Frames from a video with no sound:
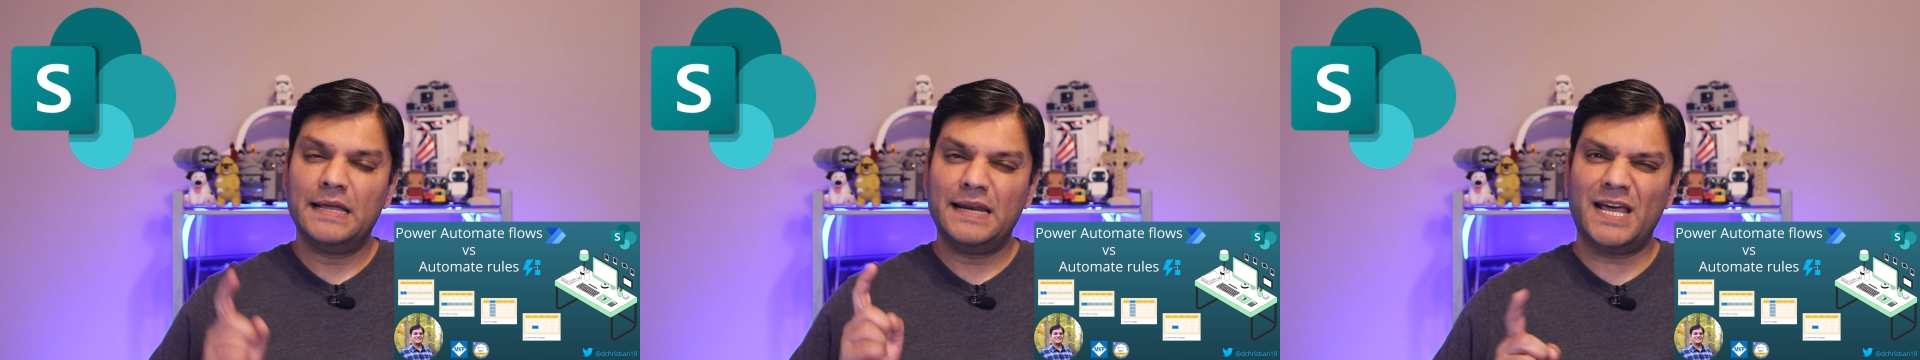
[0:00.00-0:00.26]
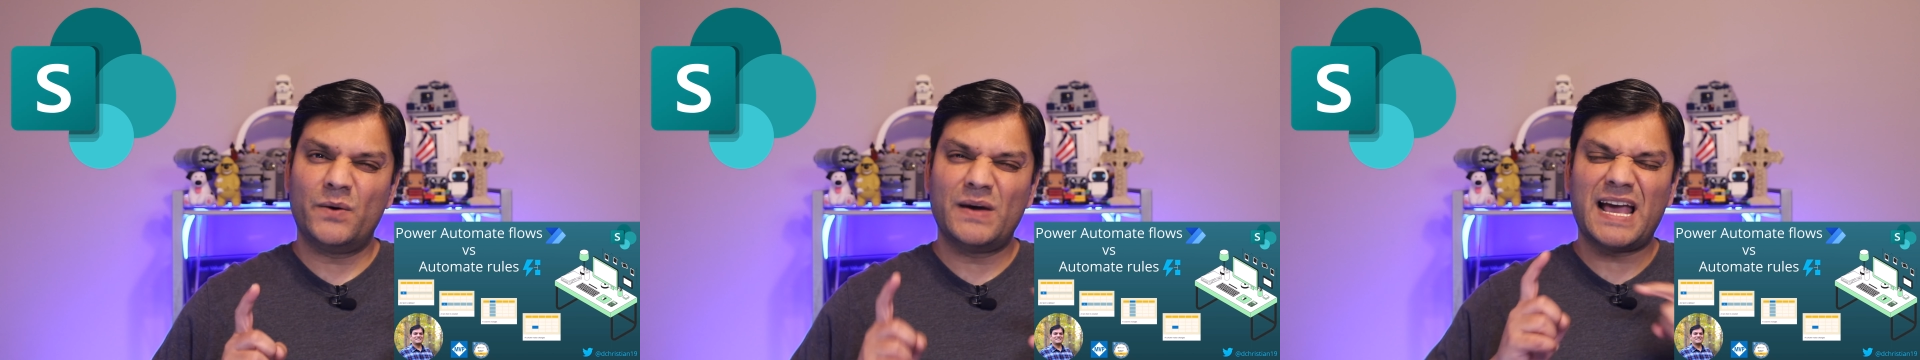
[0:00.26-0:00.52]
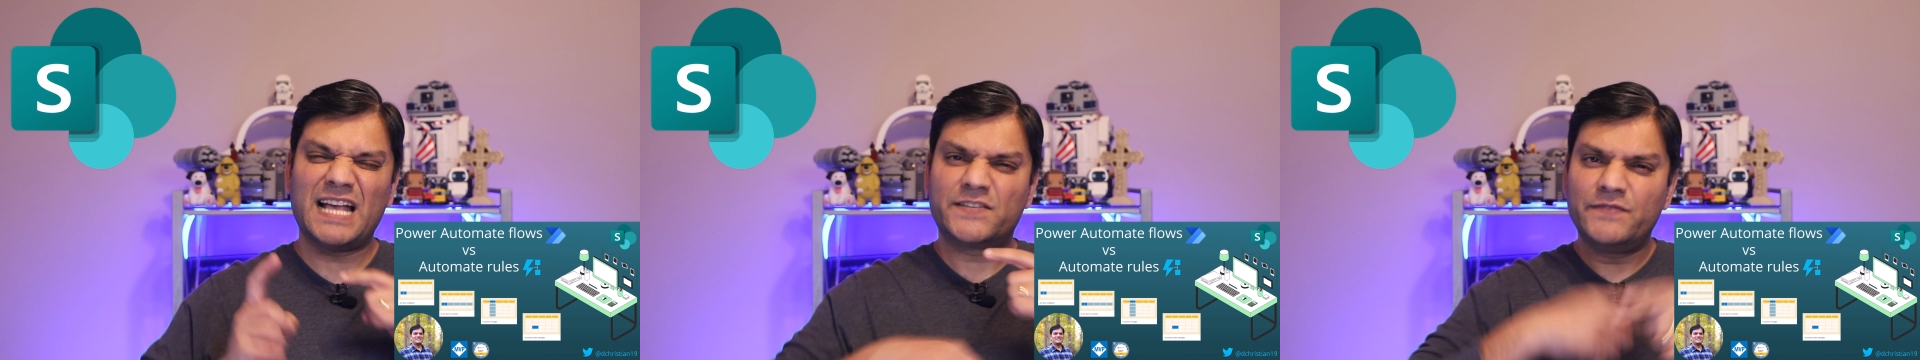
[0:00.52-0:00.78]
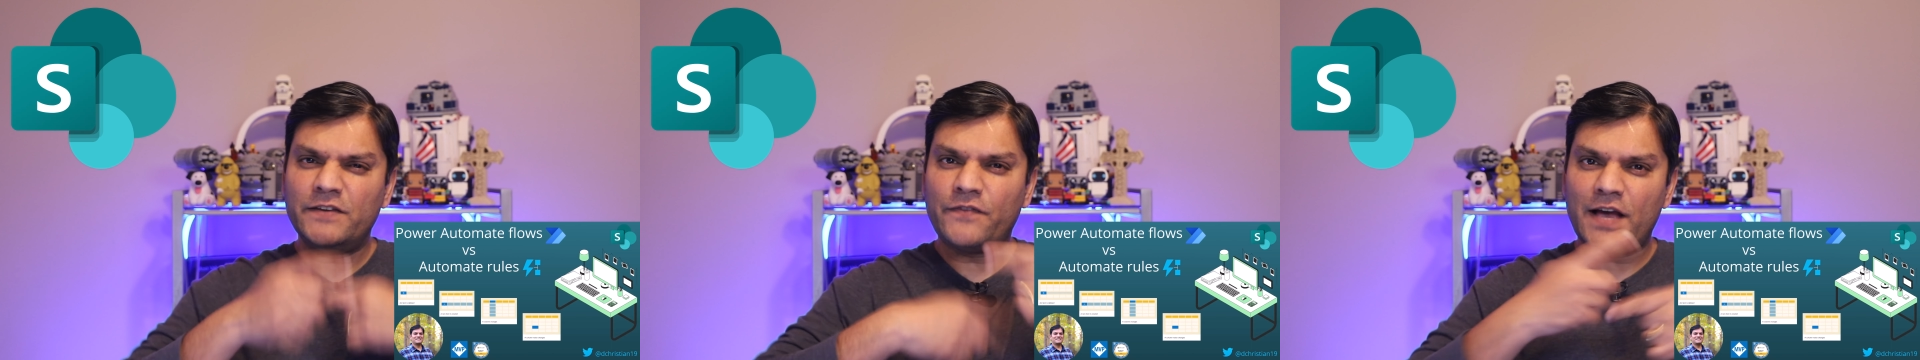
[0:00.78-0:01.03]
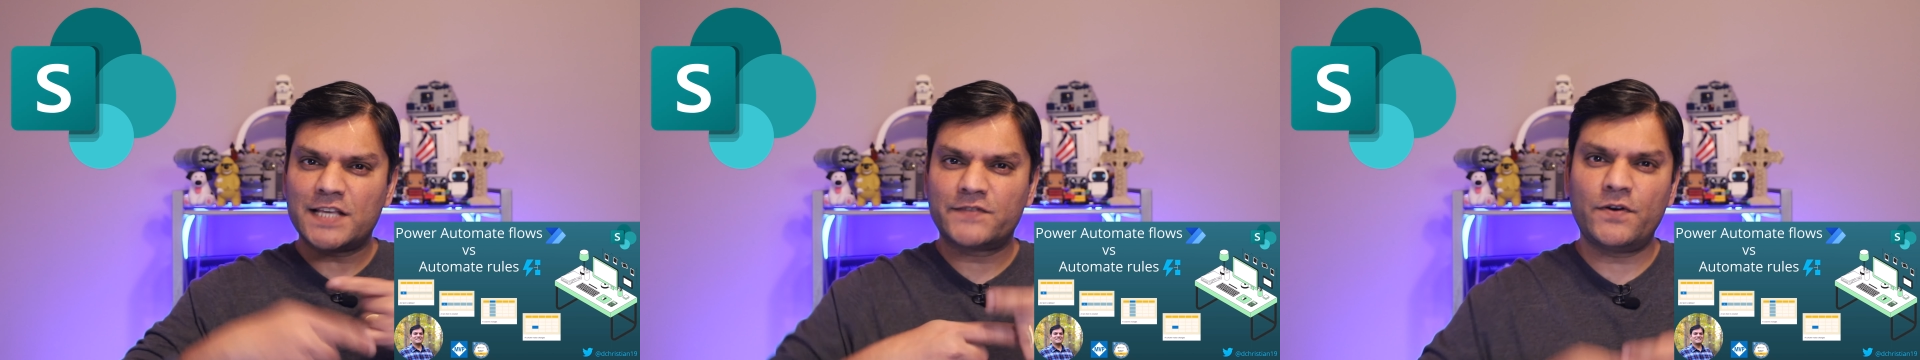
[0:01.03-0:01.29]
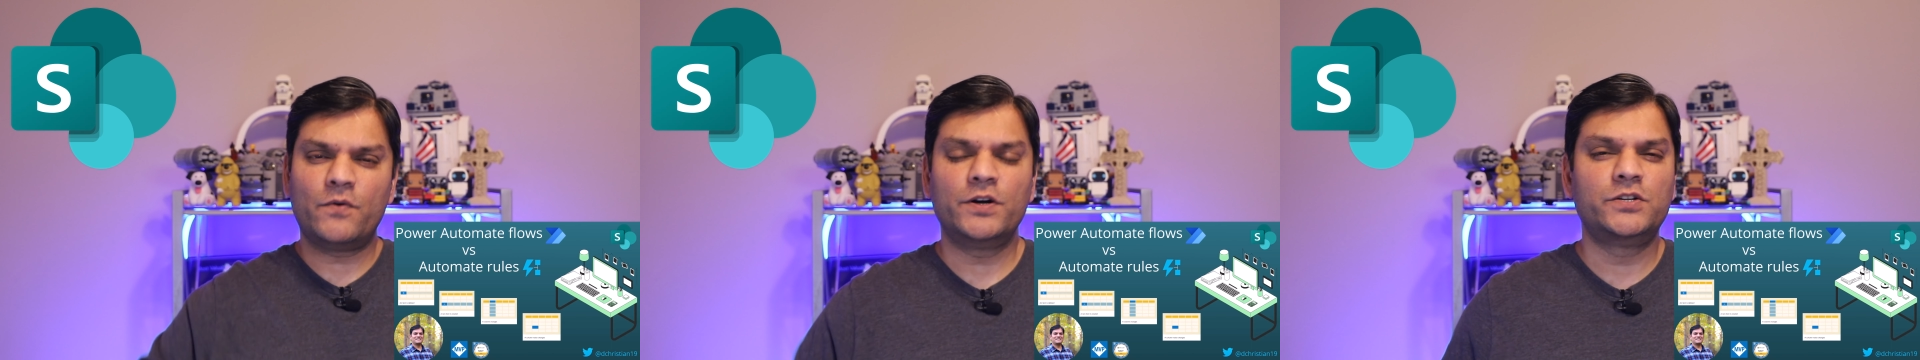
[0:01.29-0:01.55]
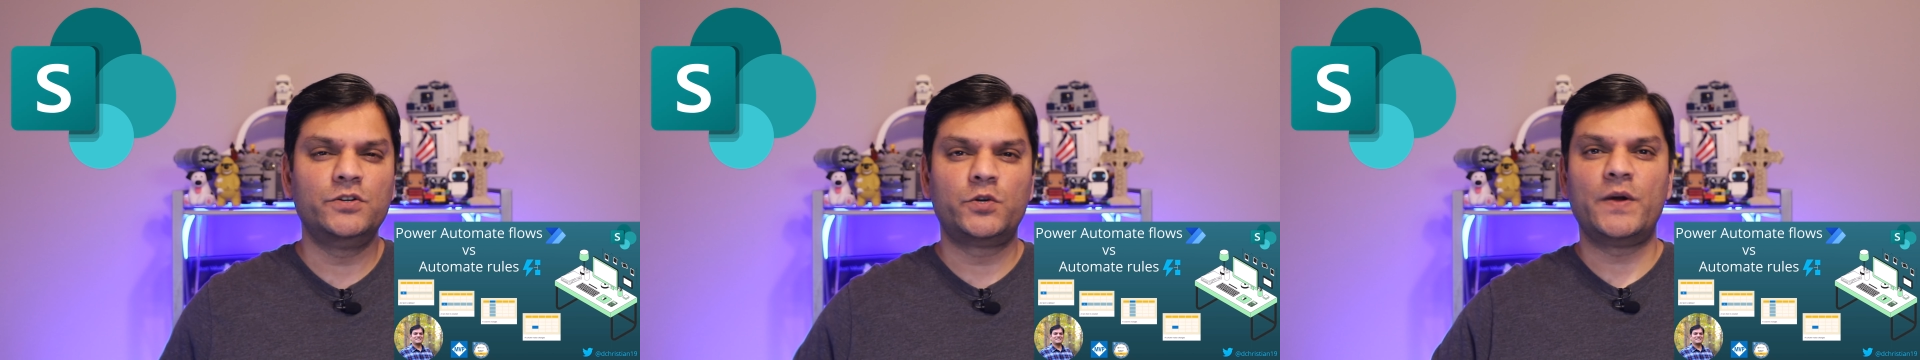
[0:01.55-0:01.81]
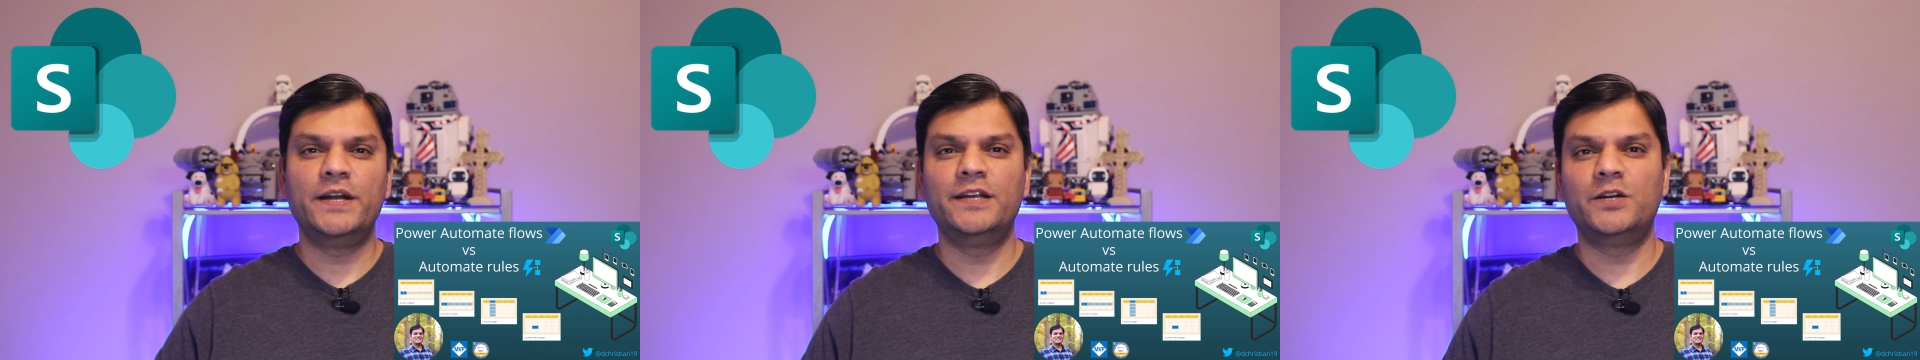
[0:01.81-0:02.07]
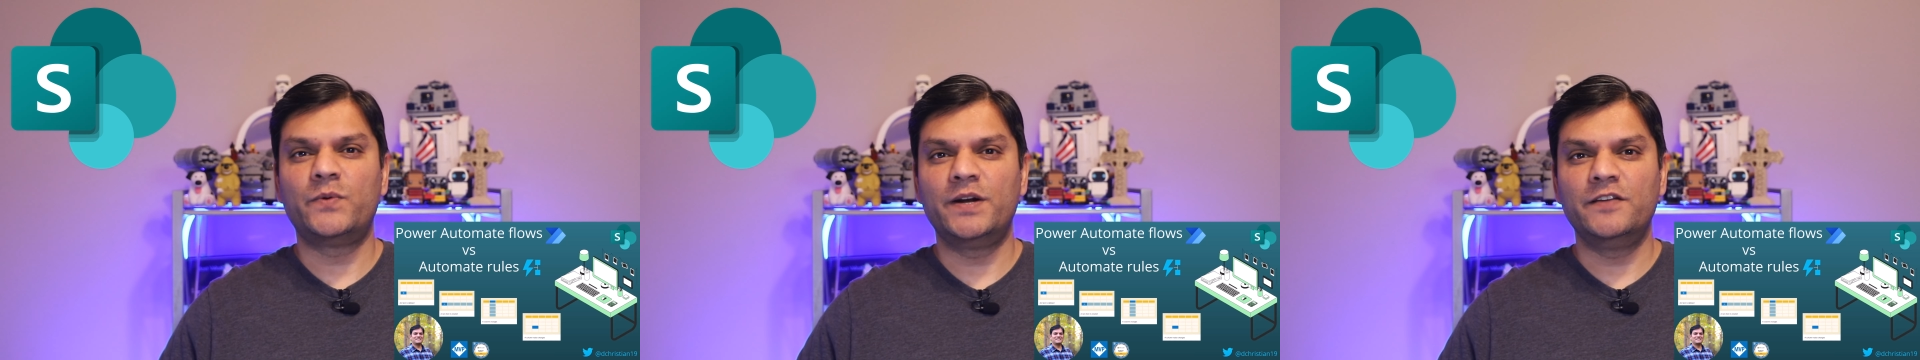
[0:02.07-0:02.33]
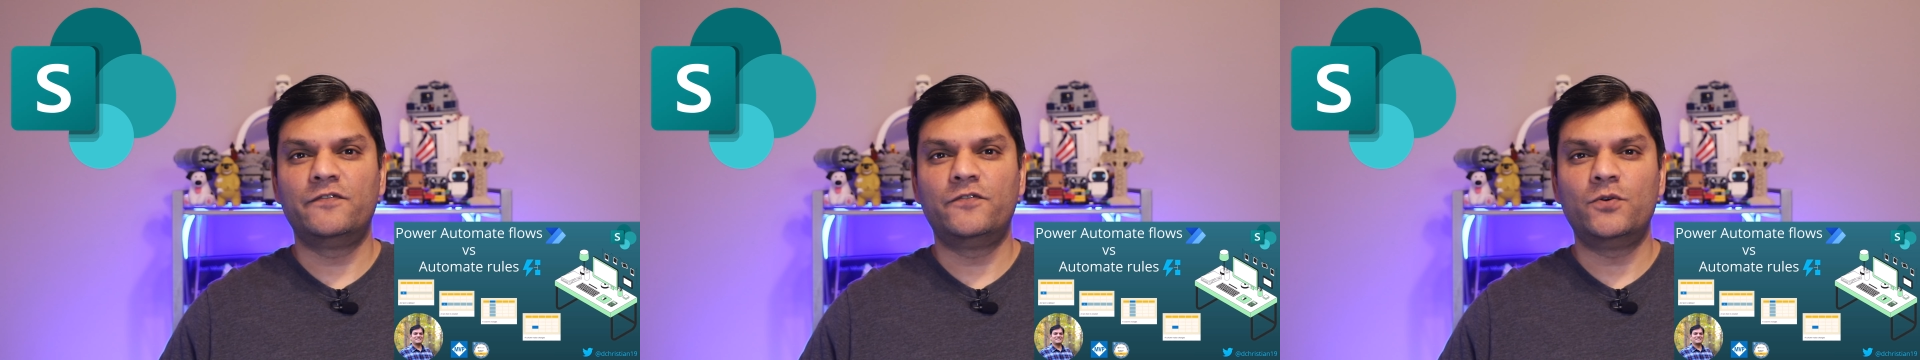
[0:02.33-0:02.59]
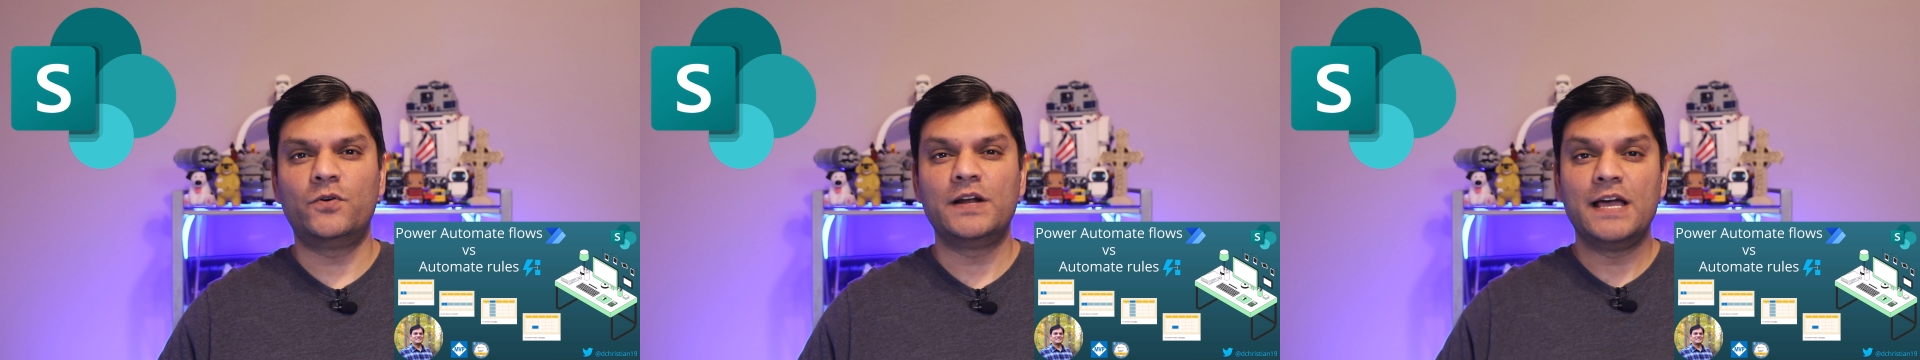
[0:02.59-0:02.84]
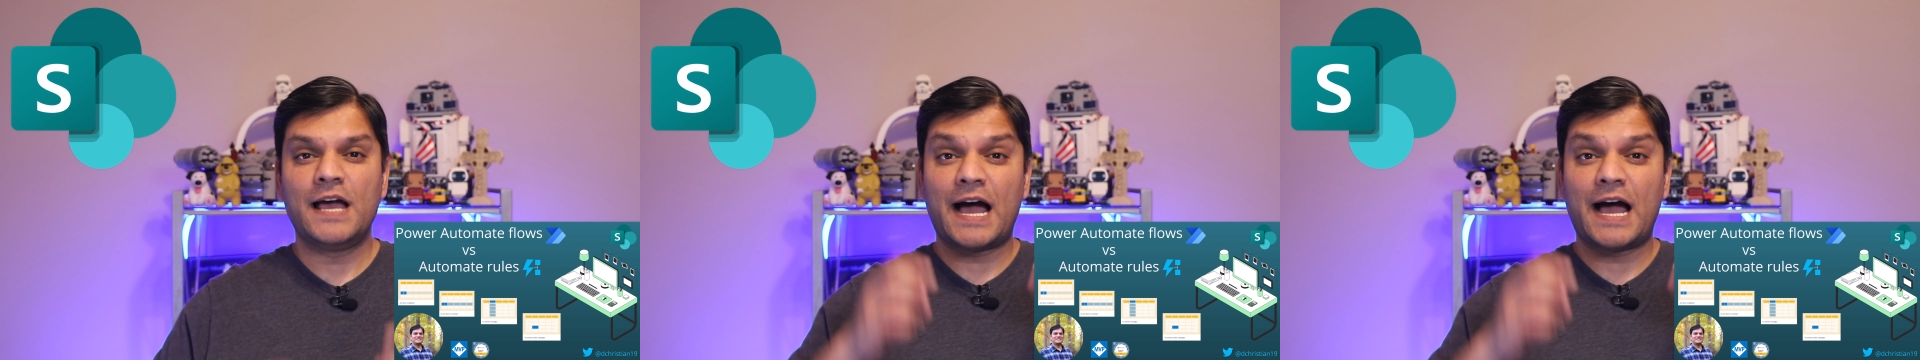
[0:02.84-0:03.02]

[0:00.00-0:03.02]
Now, as we fast forward to 2024,